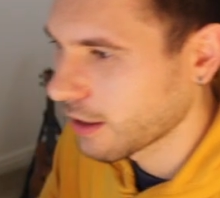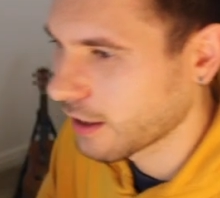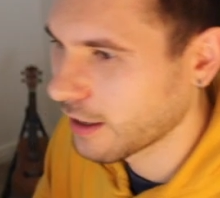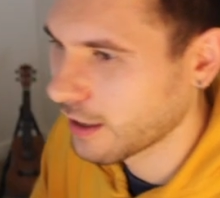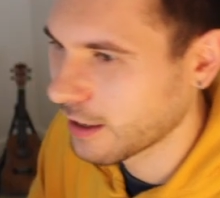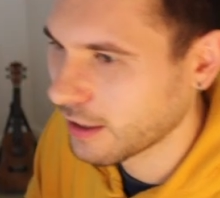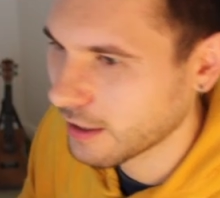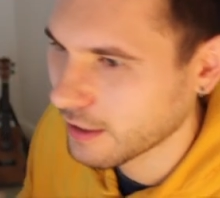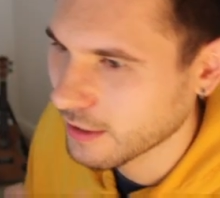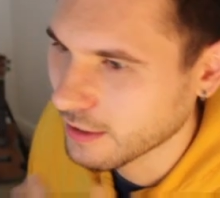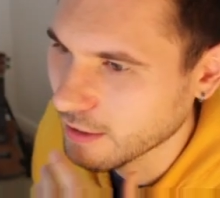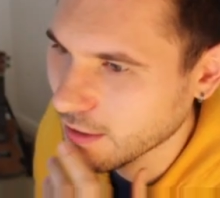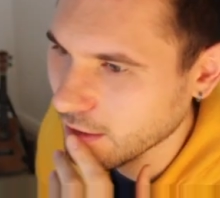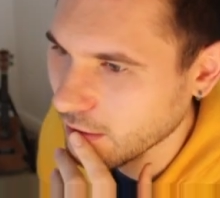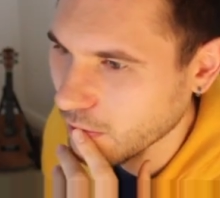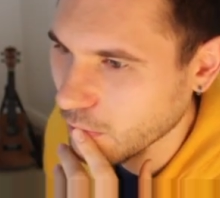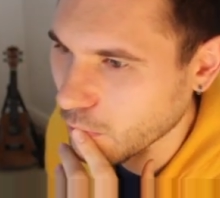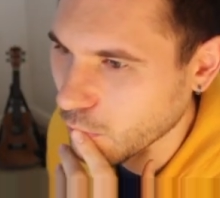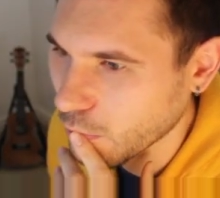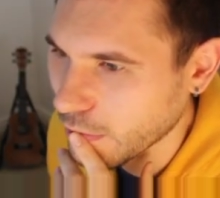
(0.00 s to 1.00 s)
And
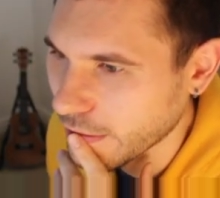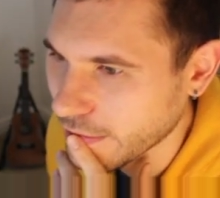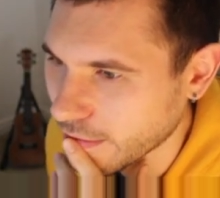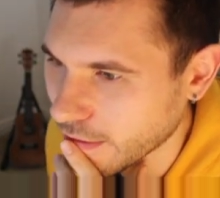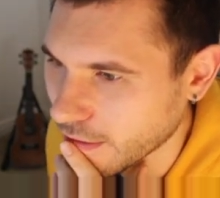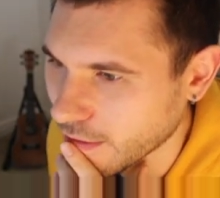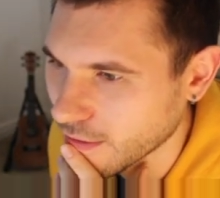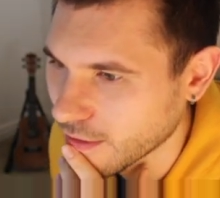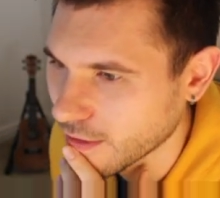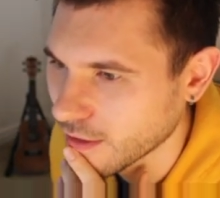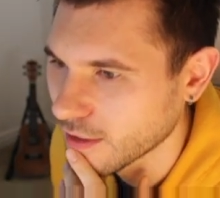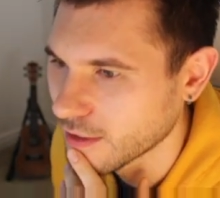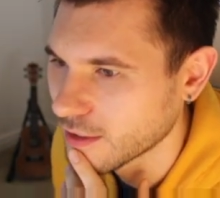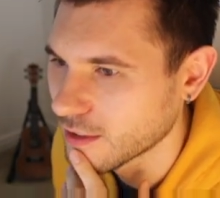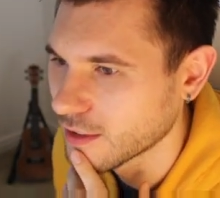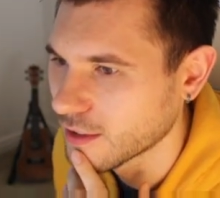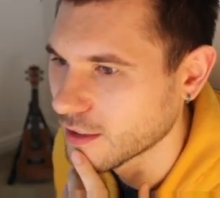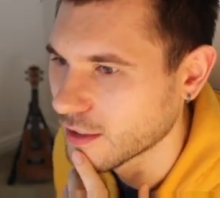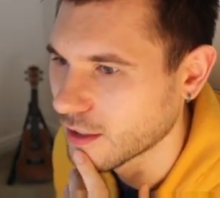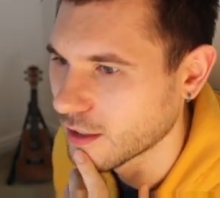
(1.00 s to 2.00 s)
with
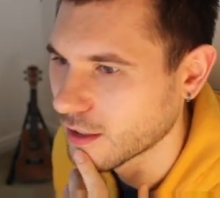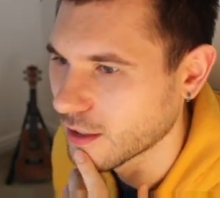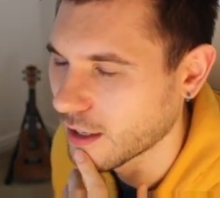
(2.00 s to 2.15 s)
this